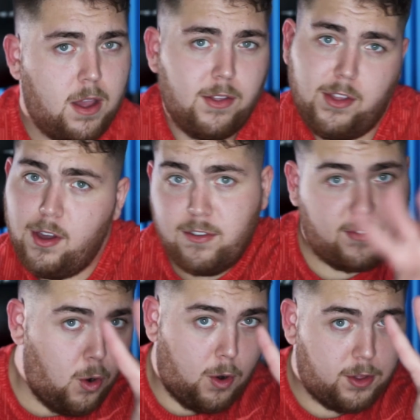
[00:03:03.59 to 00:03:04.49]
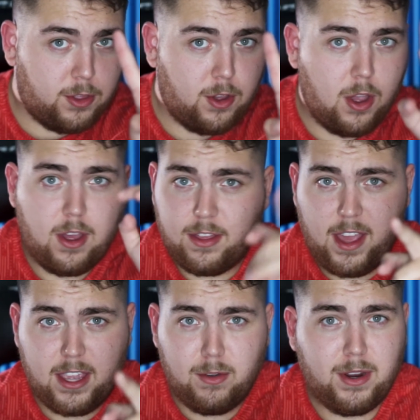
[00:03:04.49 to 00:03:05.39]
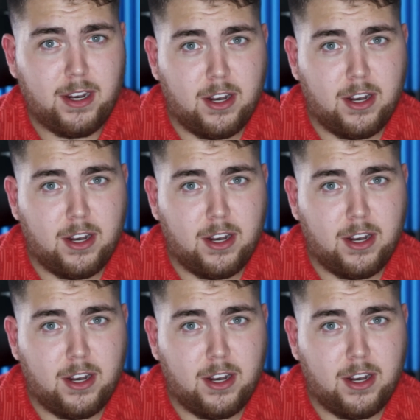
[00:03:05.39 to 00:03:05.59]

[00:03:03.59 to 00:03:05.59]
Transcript: The fourth thing you need to